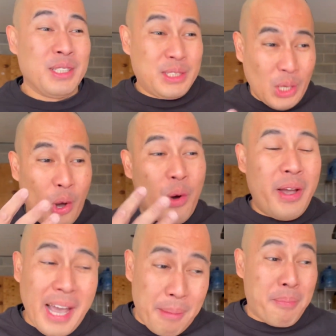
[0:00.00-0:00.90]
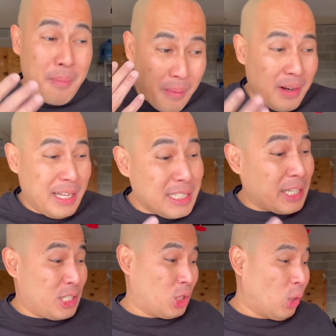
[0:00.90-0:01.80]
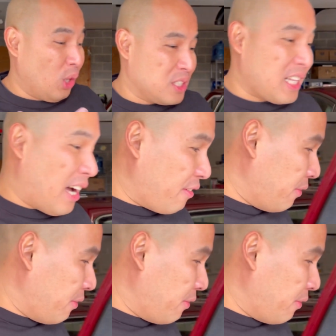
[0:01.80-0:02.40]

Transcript: so yep, this is cool stuff.